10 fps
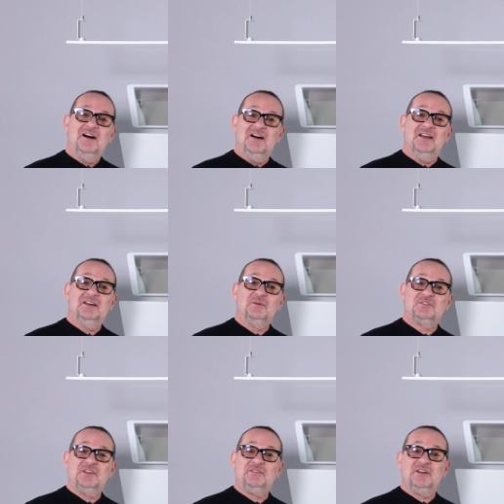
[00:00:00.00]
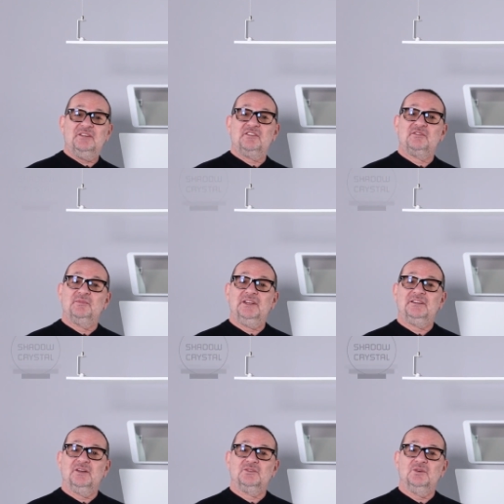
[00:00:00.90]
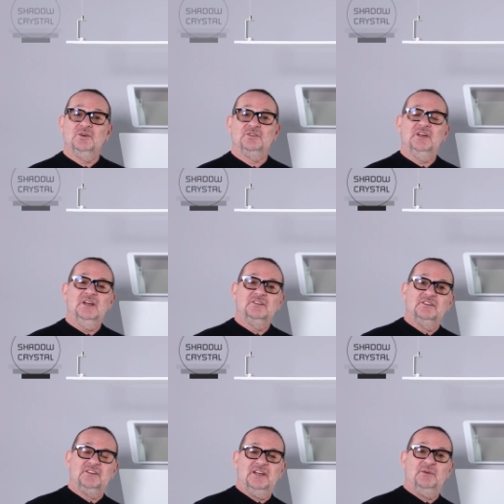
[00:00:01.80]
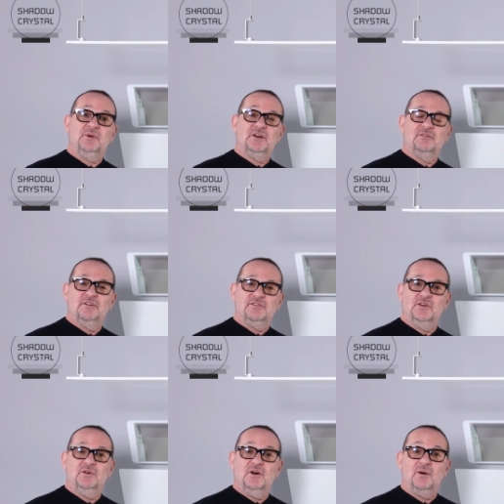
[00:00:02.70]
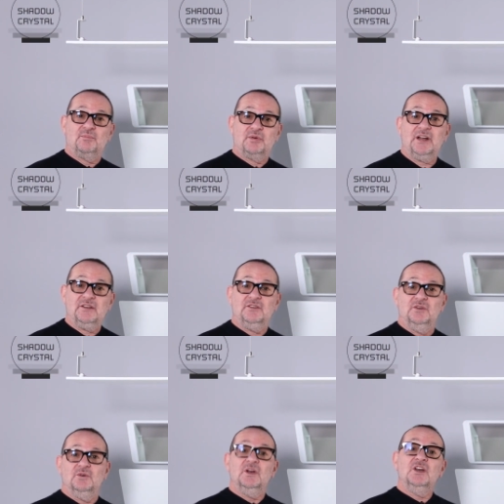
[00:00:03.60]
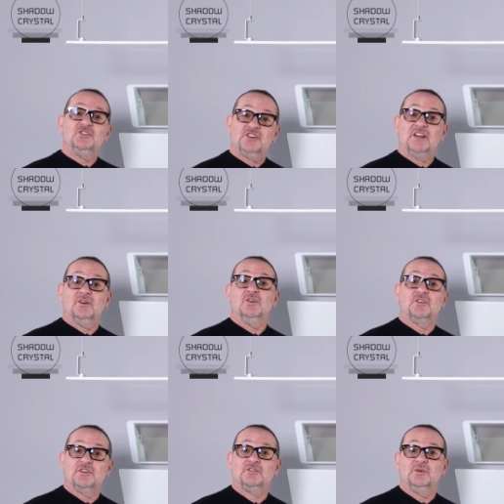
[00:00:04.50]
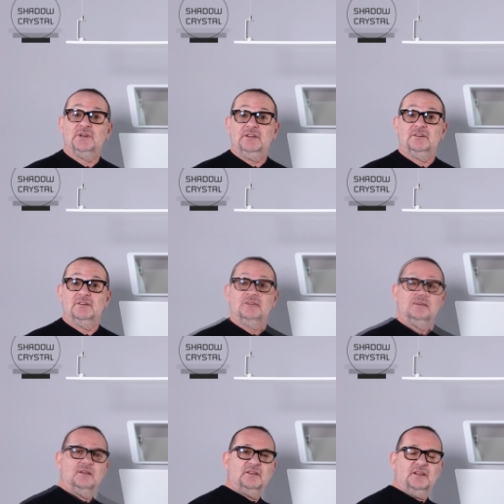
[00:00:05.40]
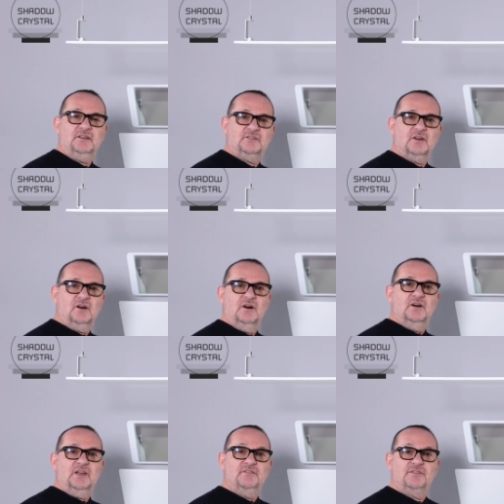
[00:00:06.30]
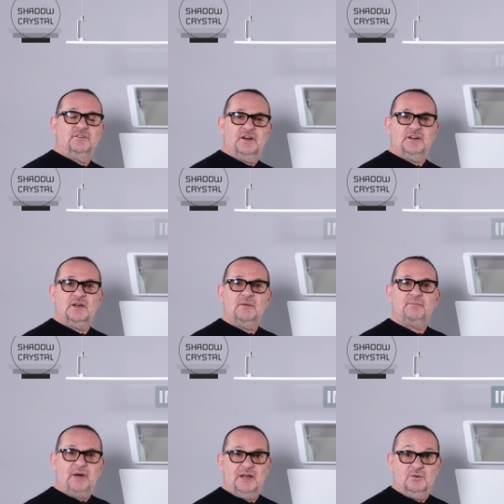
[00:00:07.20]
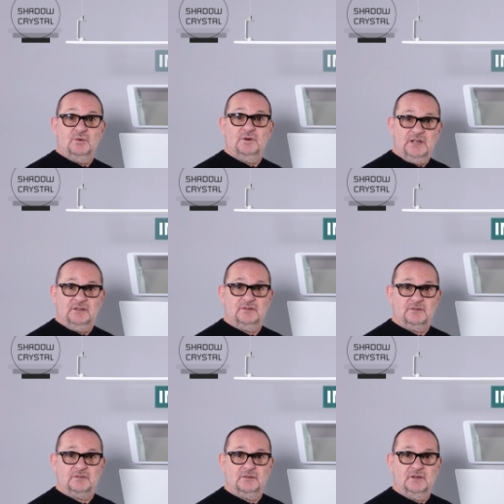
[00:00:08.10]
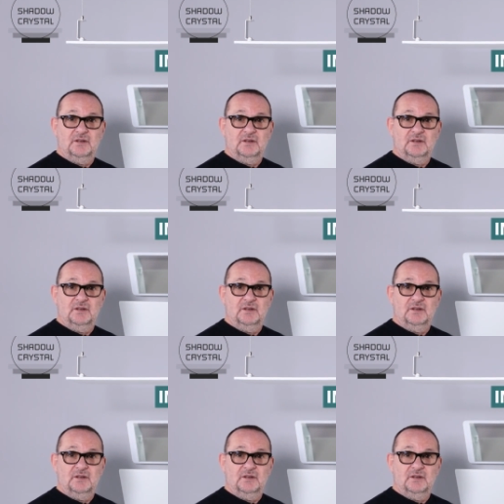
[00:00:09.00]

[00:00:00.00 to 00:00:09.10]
Hi, I'm Stephen Levy from Heat Outdoors. Today we're going to review our brand new Shadow Crystal heaters. Now these are infrared panel heaters.